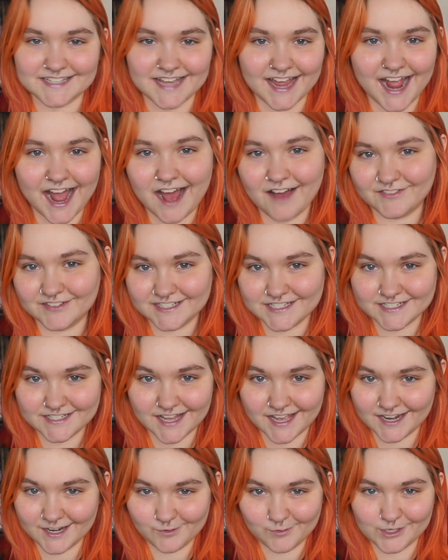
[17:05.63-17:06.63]
I haven't
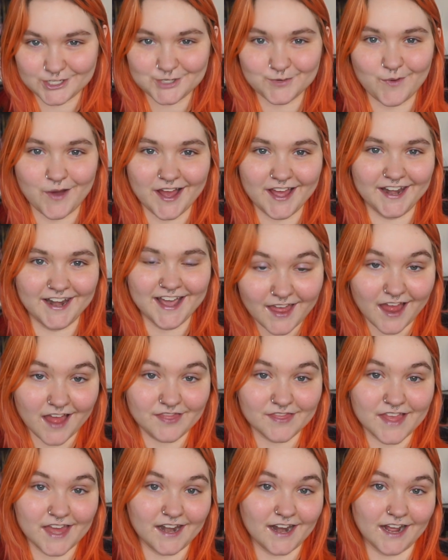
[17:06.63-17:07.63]
decided which one.
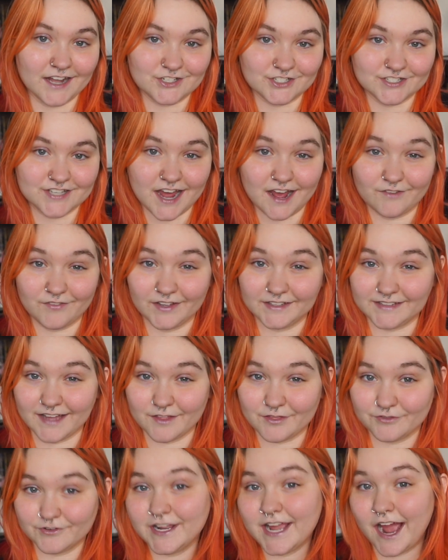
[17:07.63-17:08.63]
And then I just have like
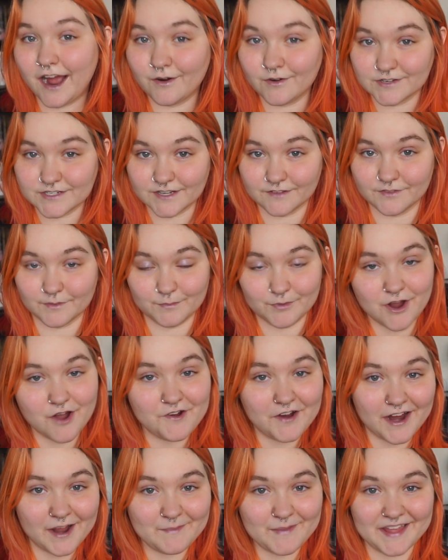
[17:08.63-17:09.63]
that three hours of the
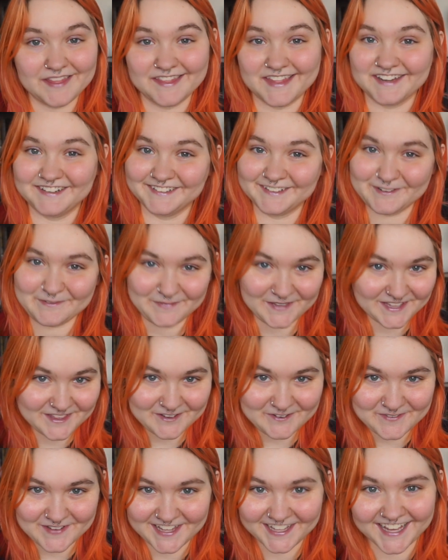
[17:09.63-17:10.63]
program and then it'll be the
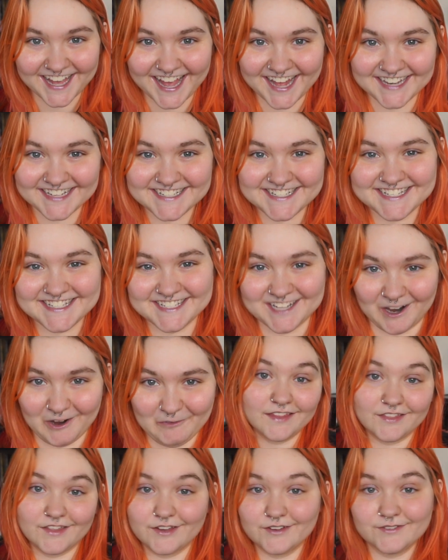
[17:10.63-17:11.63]
weekend. So
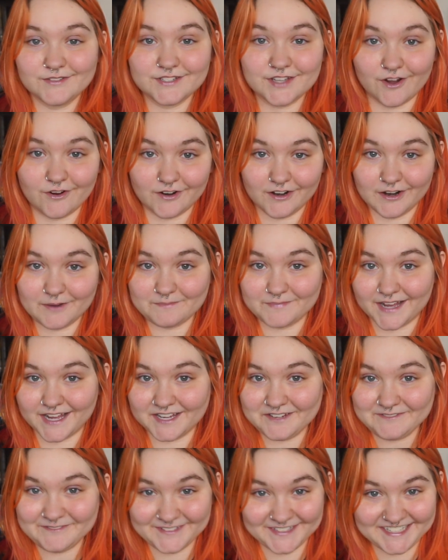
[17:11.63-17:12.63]
those are my
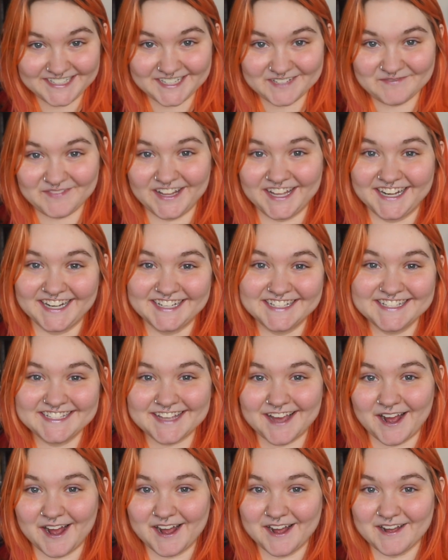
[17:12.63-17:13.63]
reading plans.
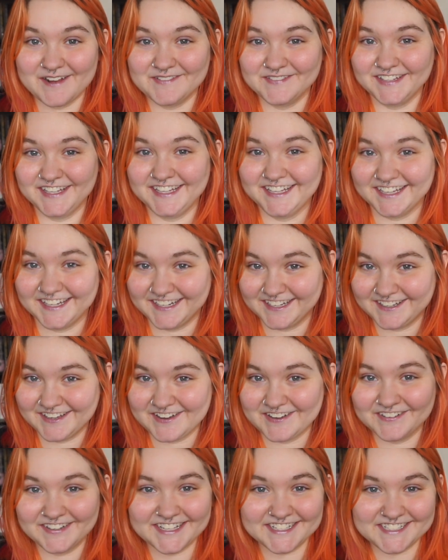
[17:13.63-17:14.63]
I'm gonna
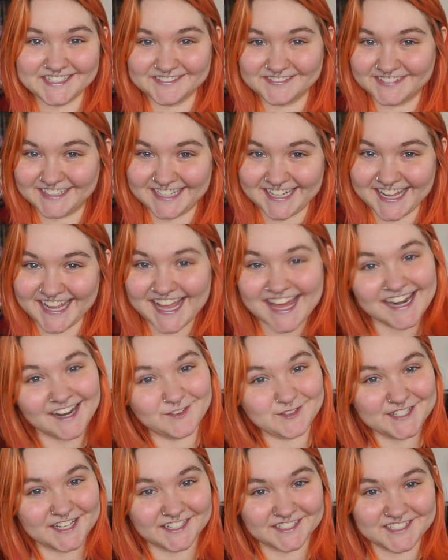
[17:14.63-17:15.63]
go get to reading and I
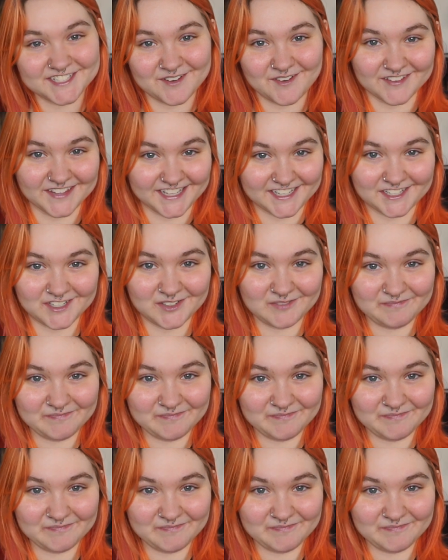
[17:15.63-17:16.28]
will talk to y'all later.